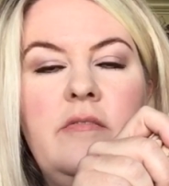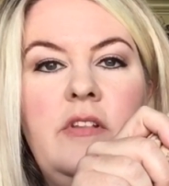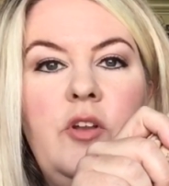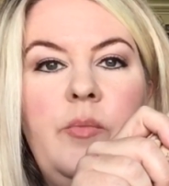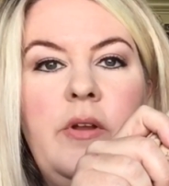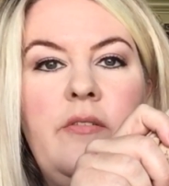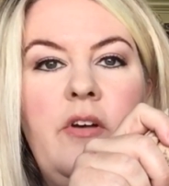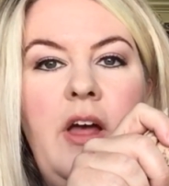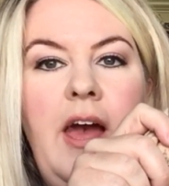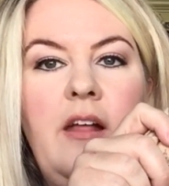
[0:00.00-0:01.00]
little bit of
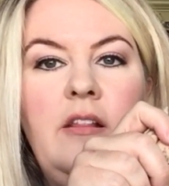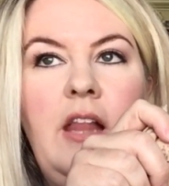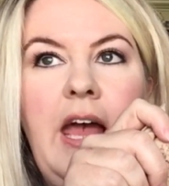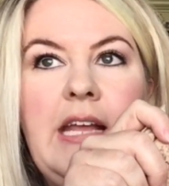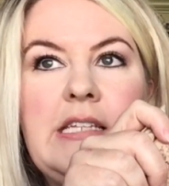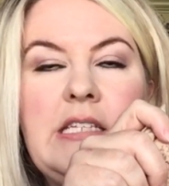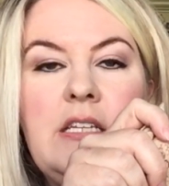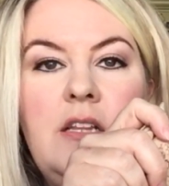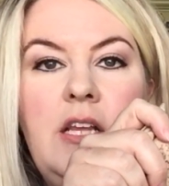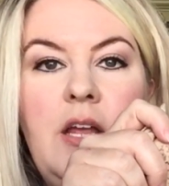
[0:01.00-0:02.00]
a light
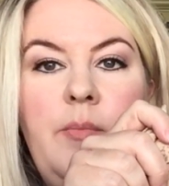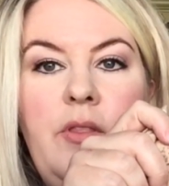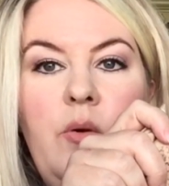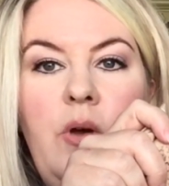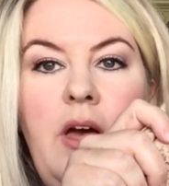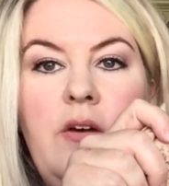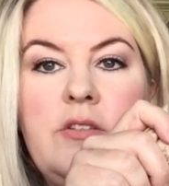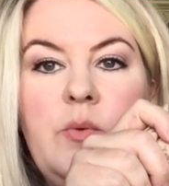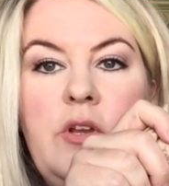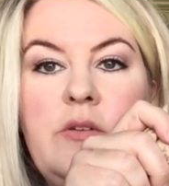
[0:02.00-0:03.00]
lit up in the
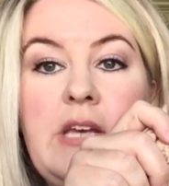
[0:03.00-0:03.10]
house windows.